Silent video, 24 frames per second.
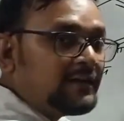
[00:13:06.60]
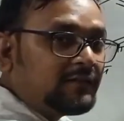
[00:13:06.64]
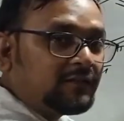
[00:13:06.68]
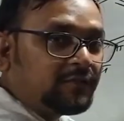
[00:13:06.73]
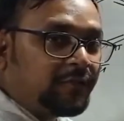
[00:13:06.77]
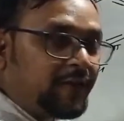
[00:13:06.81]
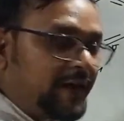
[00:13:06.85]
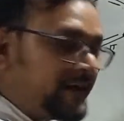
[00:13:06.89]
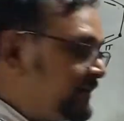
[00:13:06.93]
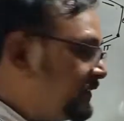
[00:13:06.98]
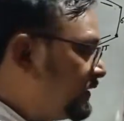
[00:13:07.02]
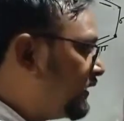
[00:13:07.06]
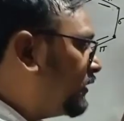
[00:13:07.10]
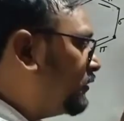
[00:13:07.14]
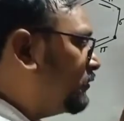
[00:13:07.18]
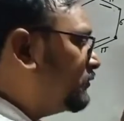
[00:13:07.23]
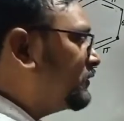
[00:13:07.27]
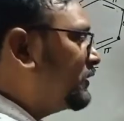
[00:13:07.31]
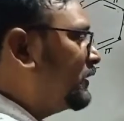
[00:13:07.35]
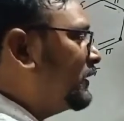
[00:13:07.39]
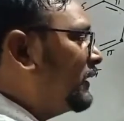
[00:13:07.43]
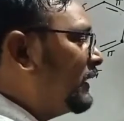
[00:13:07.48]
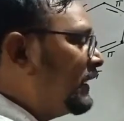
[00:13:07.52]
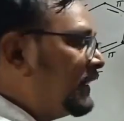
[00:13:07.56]
us find
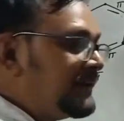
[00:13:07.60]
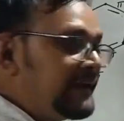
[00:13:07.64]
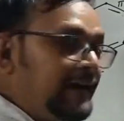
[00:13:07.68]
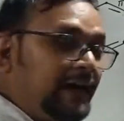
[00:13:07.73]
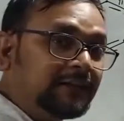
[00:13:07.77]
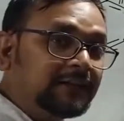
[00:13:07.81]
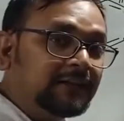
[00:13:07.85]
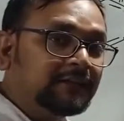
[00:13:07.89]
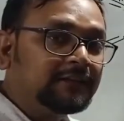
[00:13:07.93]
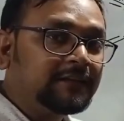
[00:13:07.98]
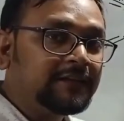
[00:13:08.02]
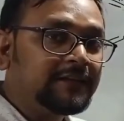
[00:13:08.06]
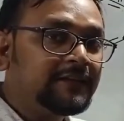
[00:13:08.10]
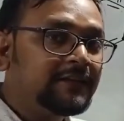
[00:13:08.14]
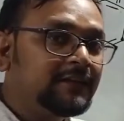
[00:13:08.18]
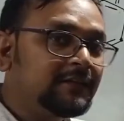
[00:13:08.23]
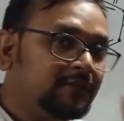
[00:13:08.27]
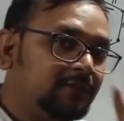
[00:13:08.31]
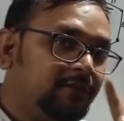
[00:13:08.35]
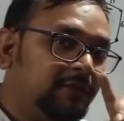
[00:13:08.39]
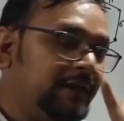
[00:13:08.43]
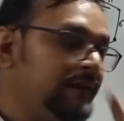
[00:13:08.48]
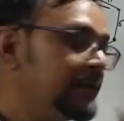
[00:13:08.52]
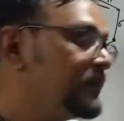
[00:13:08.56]
out. Another thing
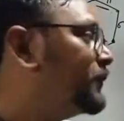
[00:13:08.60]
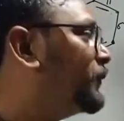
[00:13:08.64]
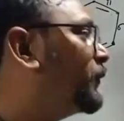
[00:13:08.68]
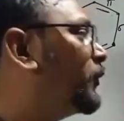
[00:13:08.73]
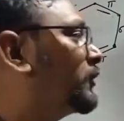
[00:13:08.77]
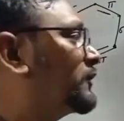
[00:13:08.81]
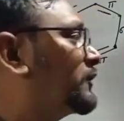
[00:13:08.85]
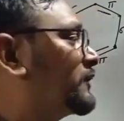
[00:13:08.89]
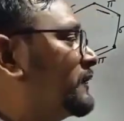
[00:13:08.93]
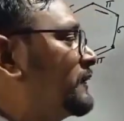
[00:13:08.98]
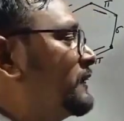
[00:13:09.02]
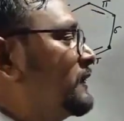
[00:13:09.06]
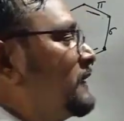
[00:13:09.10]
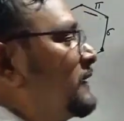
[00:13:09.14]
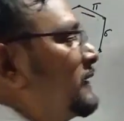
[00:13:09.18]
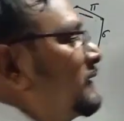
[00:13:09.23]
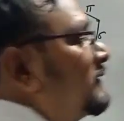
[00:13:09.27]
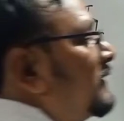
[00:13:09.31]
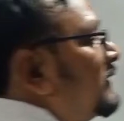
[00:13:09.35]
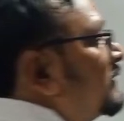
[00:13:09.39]
is very important,